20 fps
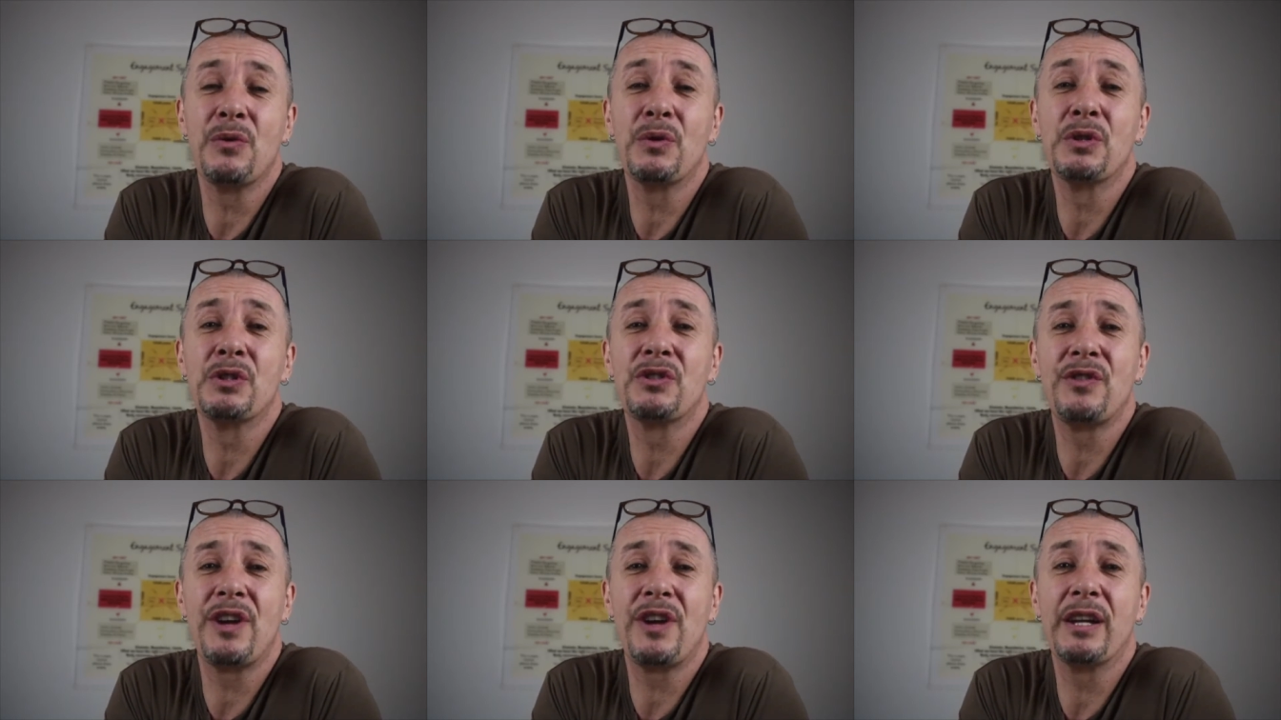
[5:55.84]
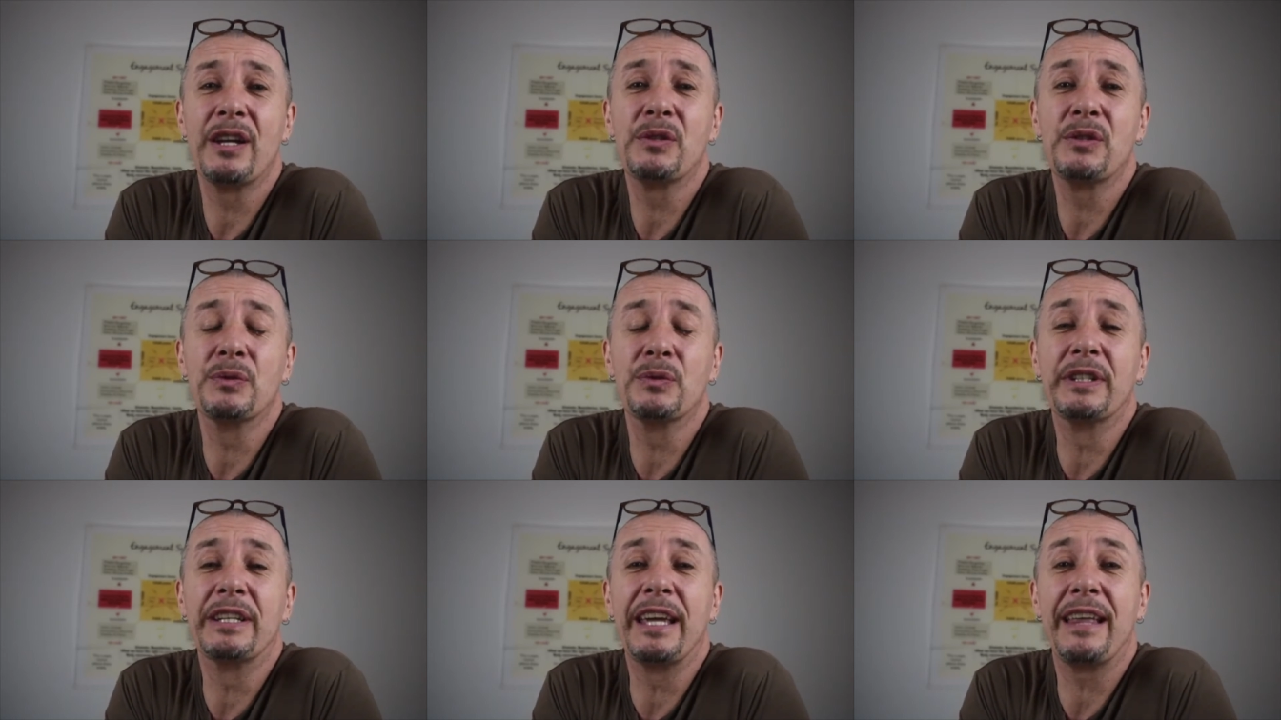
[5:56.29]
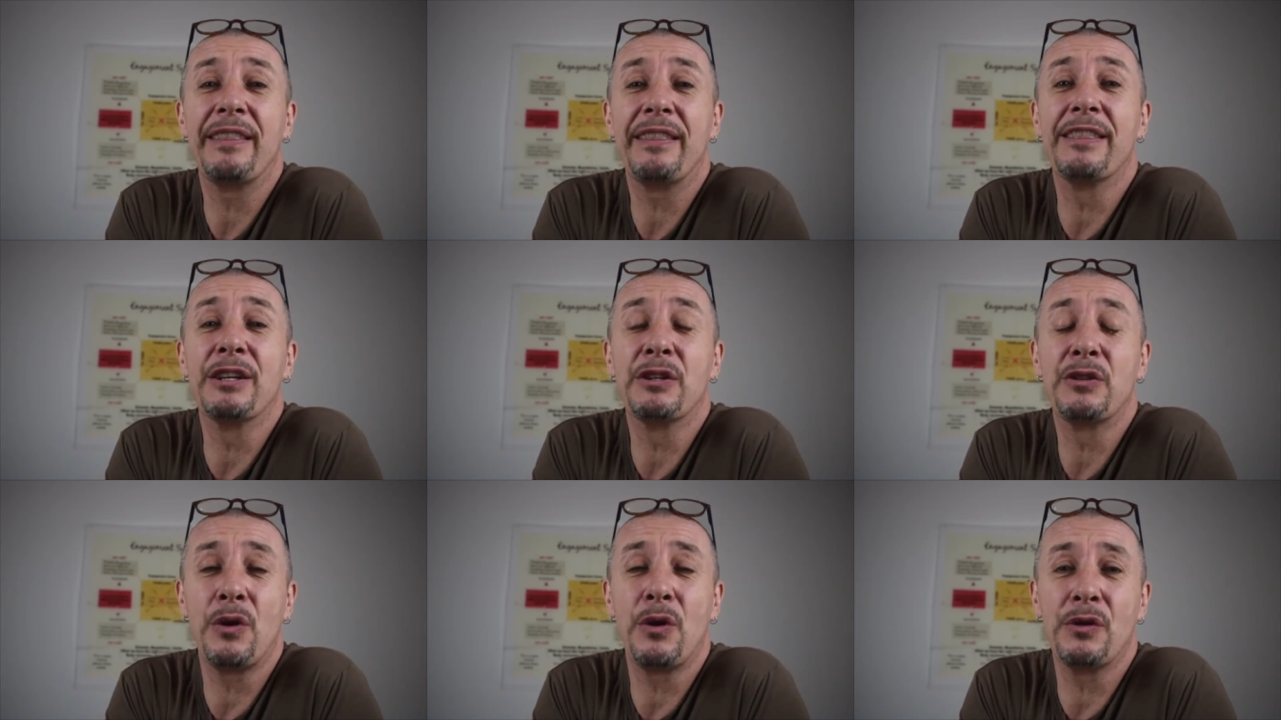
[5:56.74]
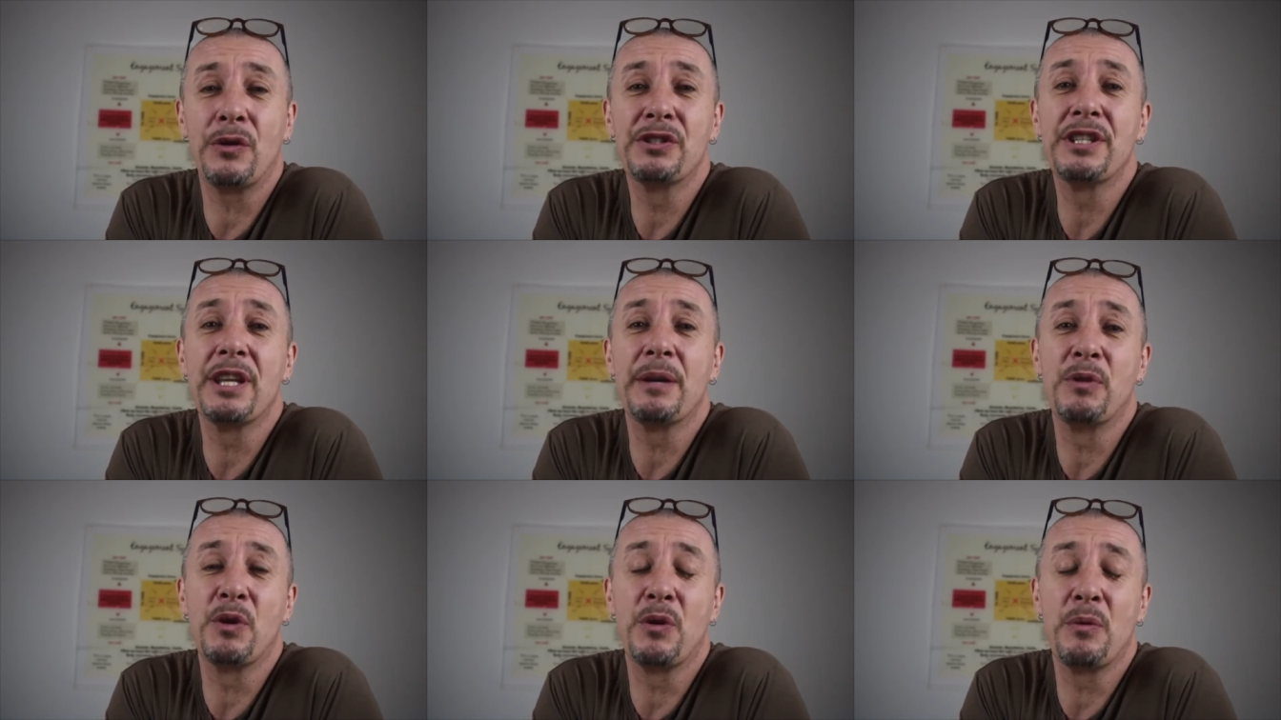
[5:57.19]
don't mm. try to get the
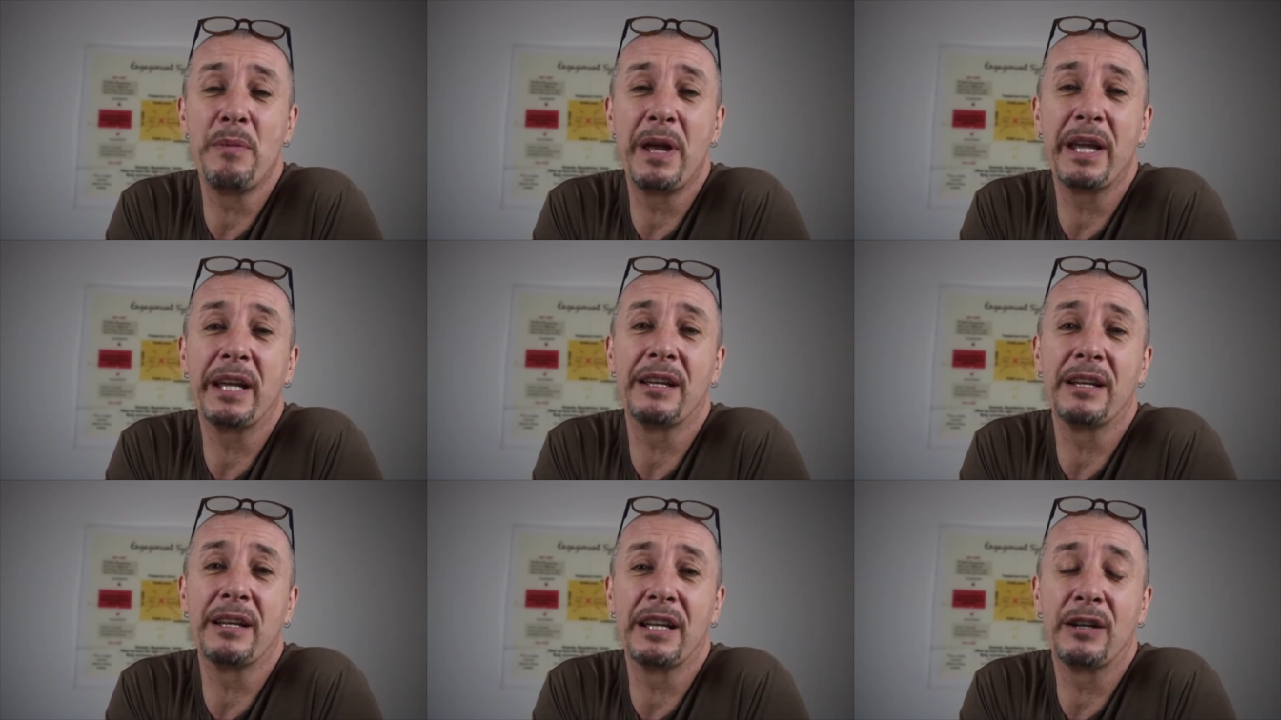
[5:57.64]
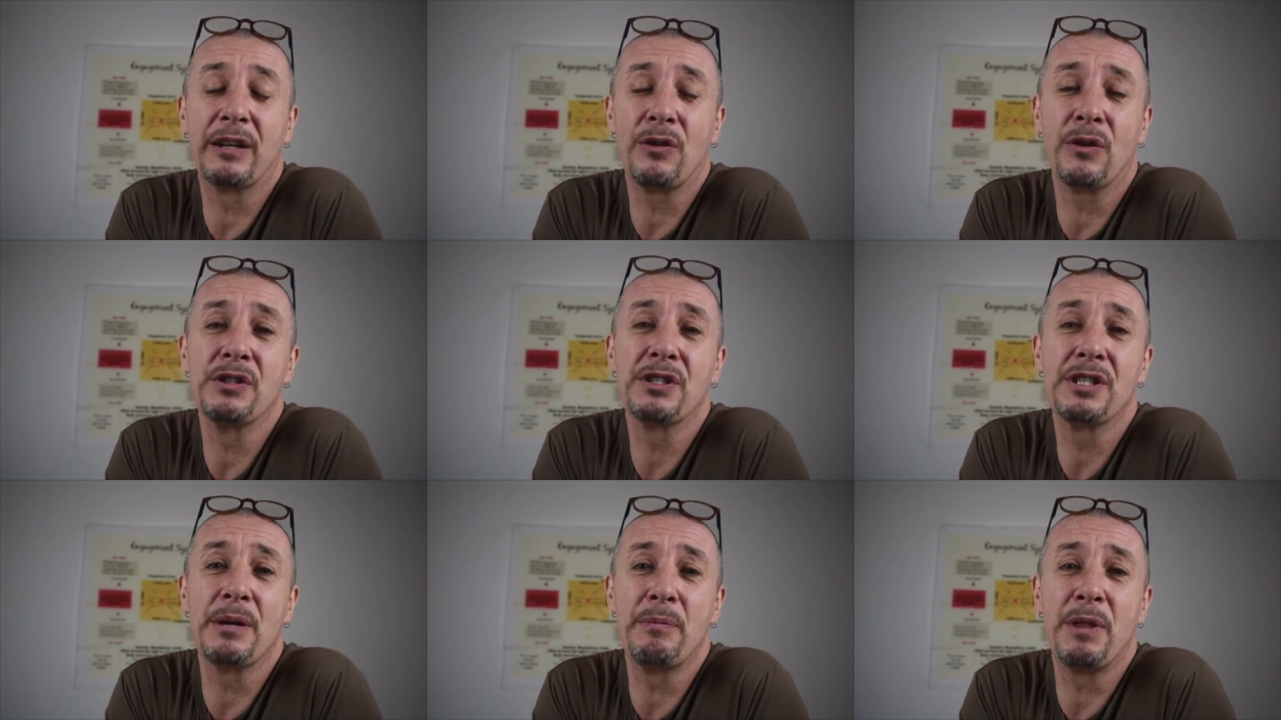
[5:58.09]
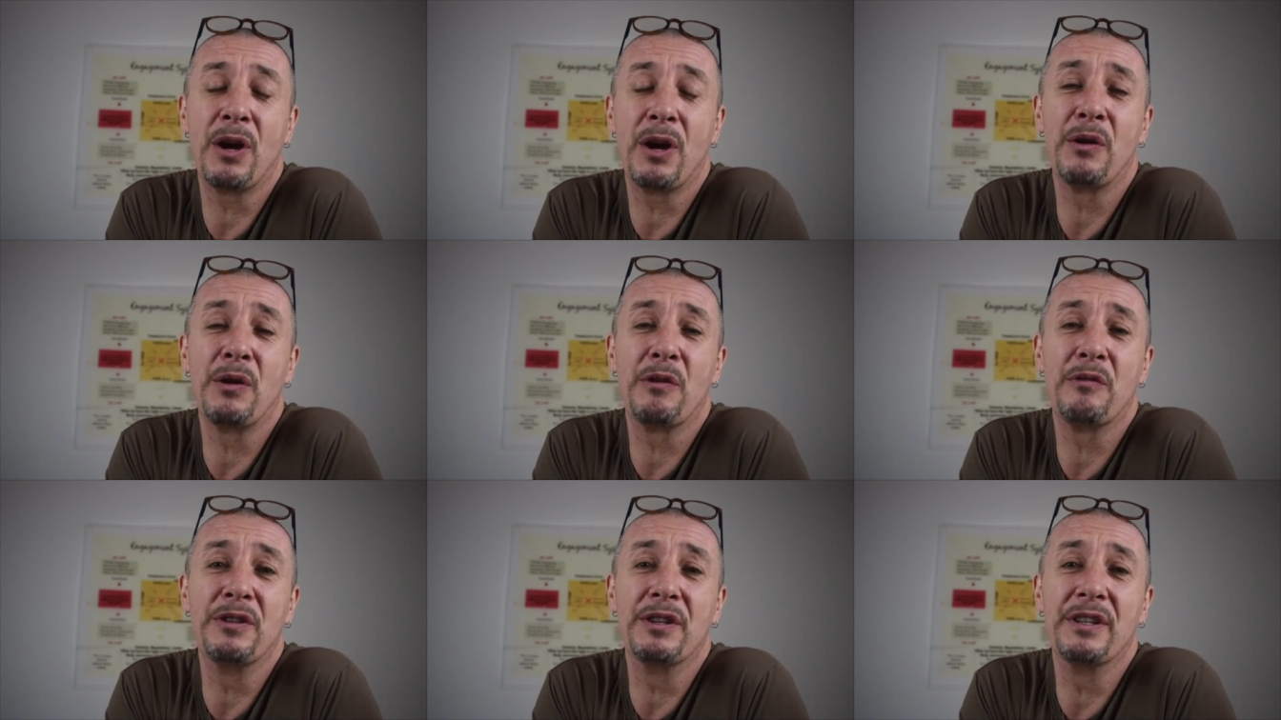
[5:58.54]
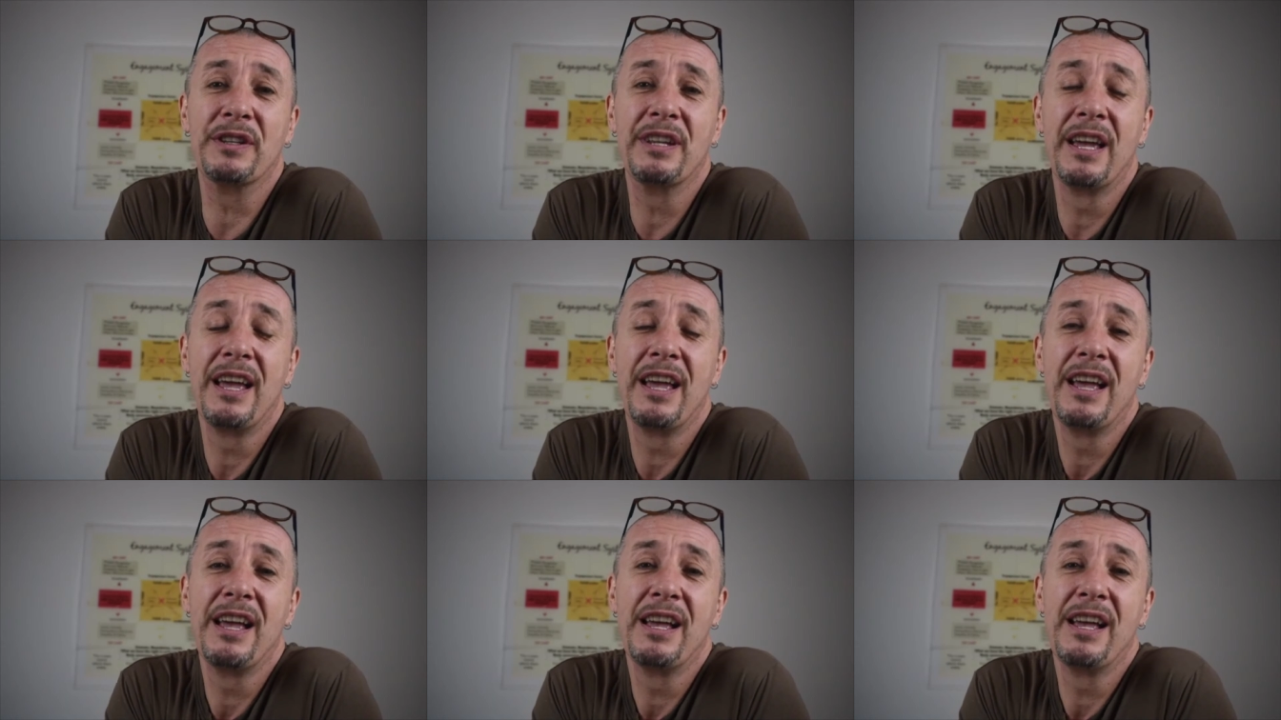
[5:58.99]
concept or making a concept out of it.